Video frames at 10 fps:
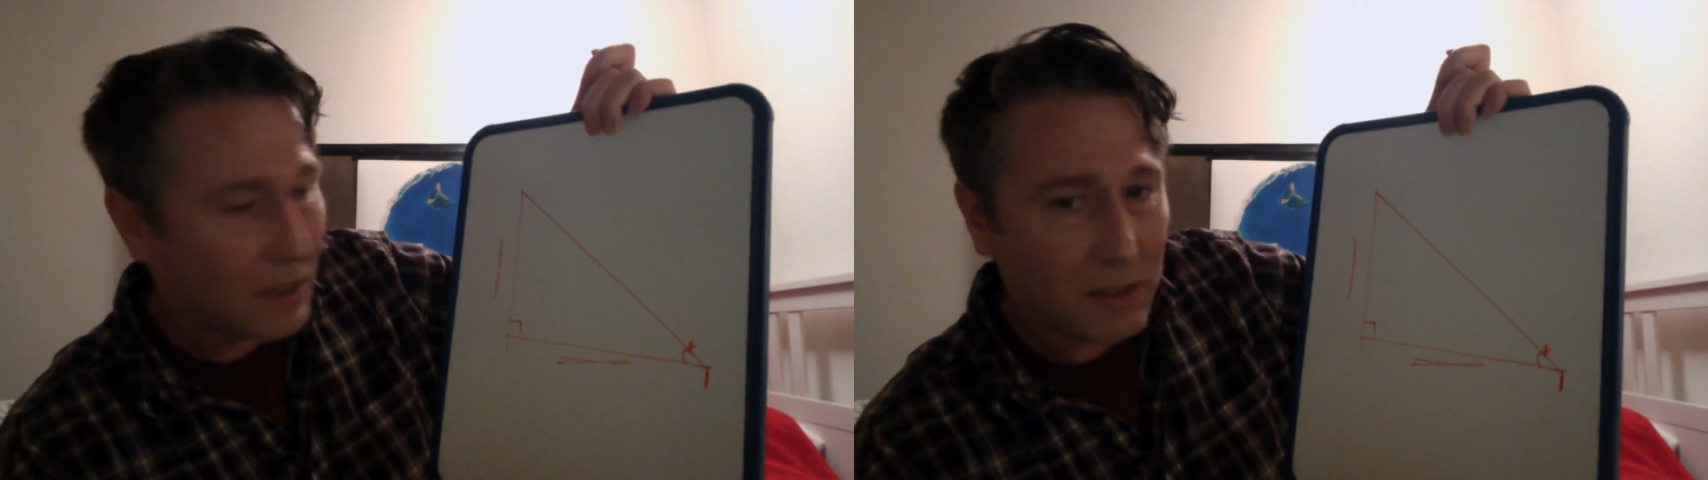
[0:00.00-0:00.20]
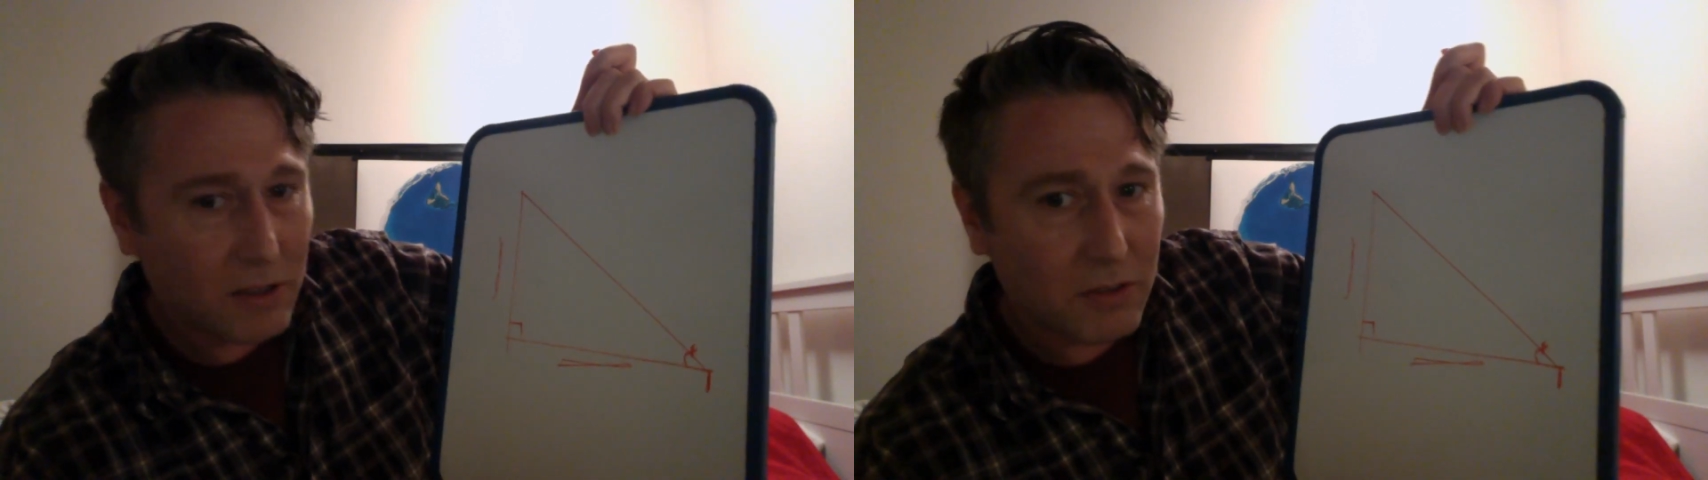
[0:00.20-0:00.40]

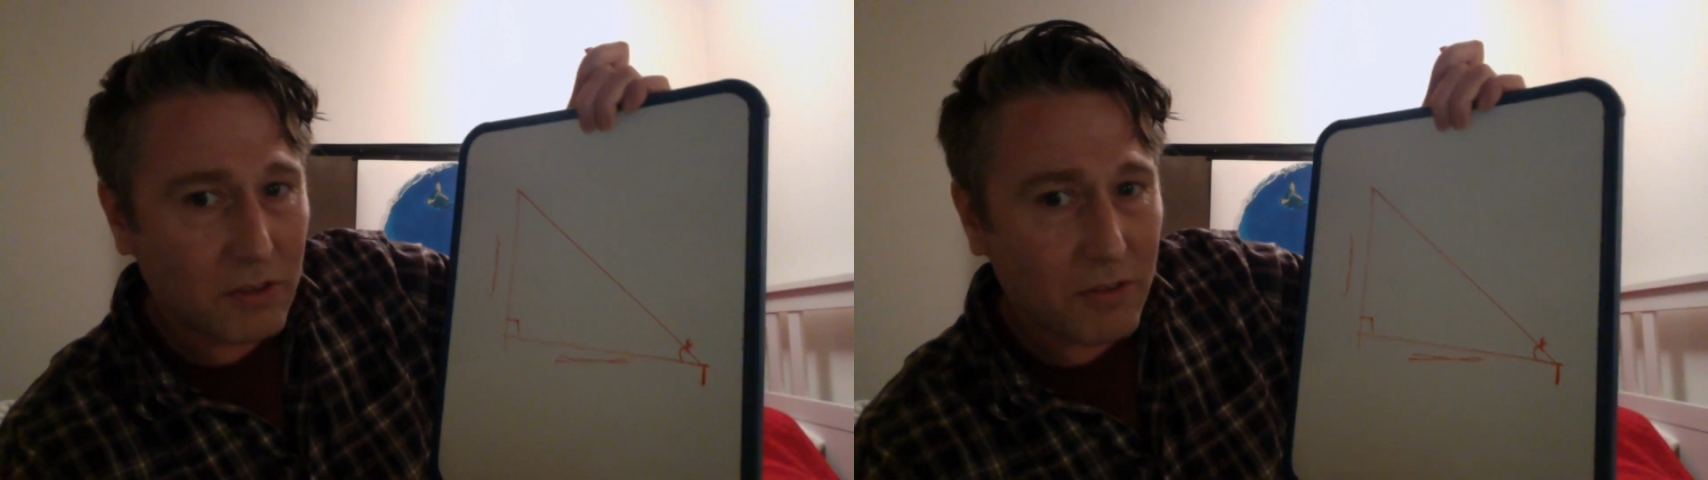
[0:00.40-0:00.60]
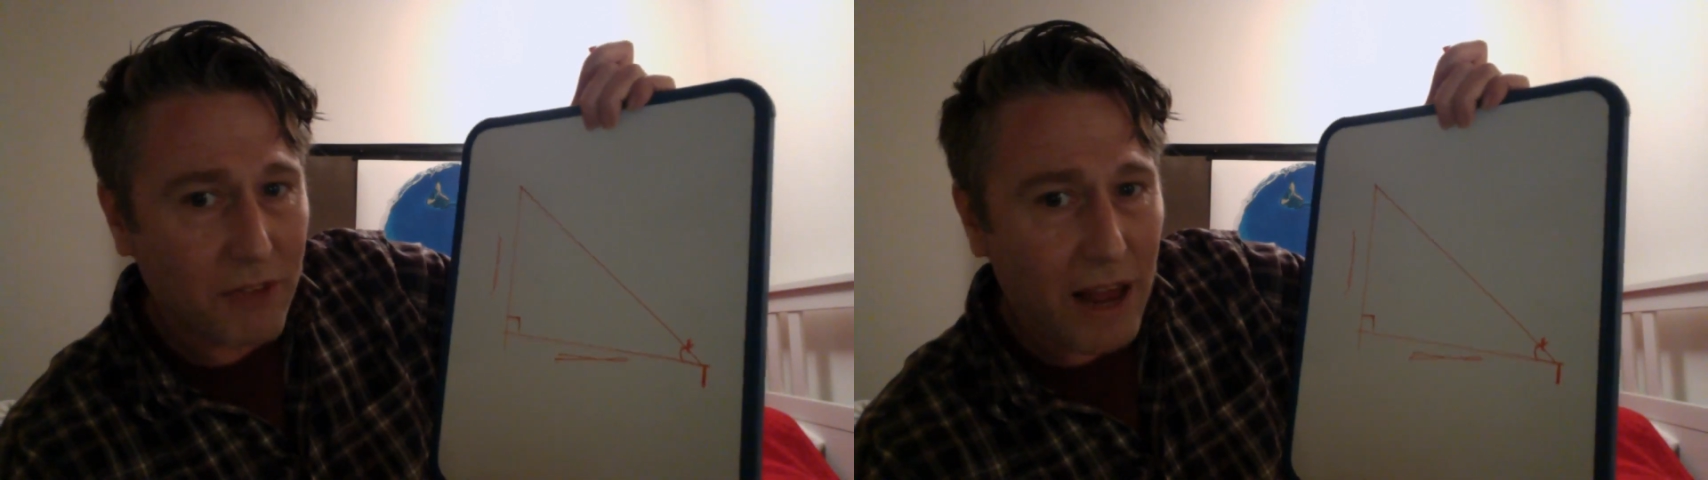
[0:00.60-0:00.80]
in terms
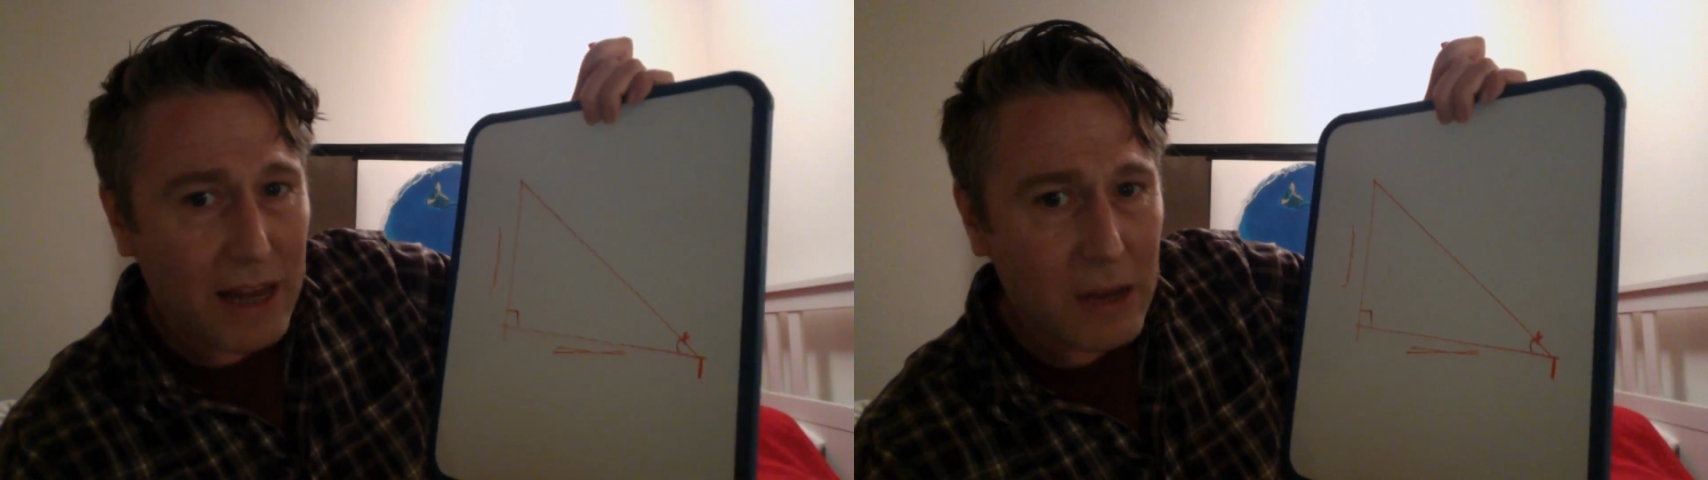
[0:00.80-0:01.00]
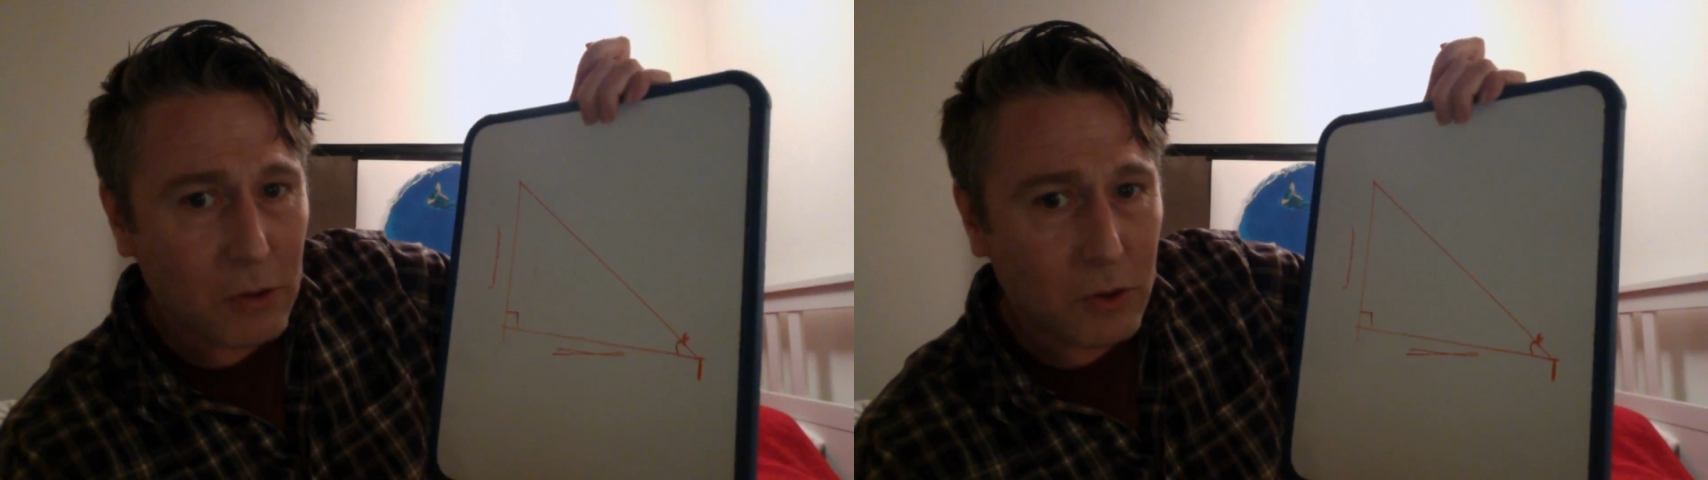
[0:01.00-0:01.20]
of
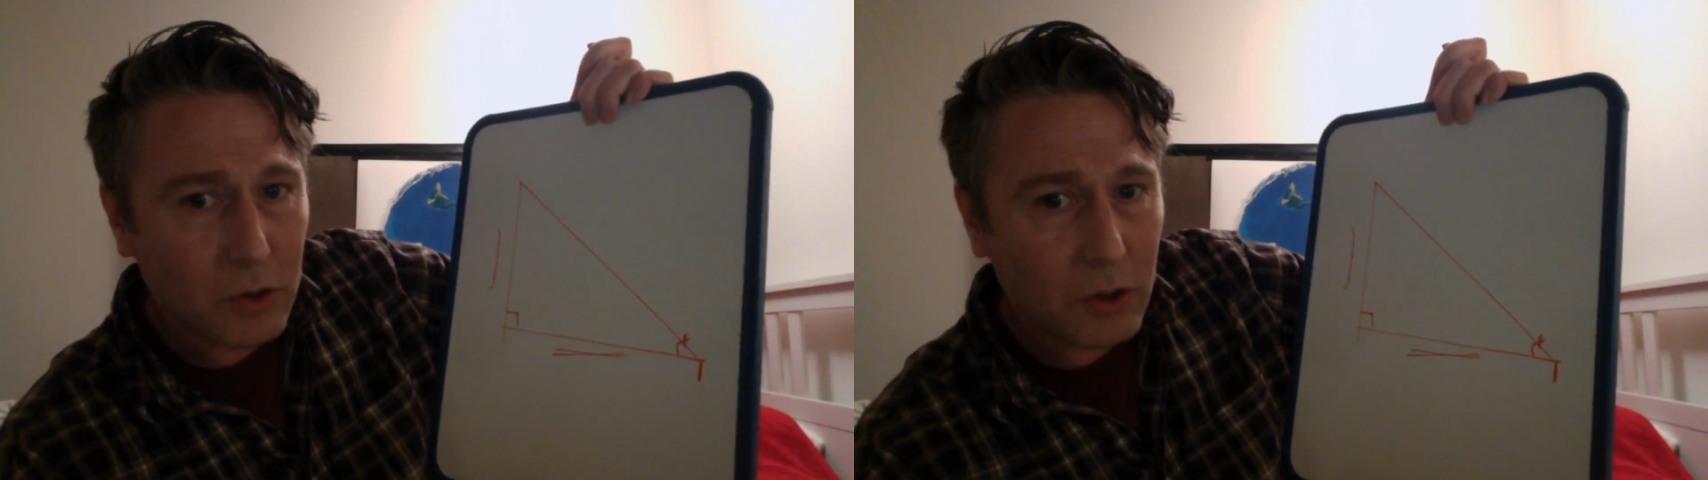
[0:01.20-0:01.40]
values,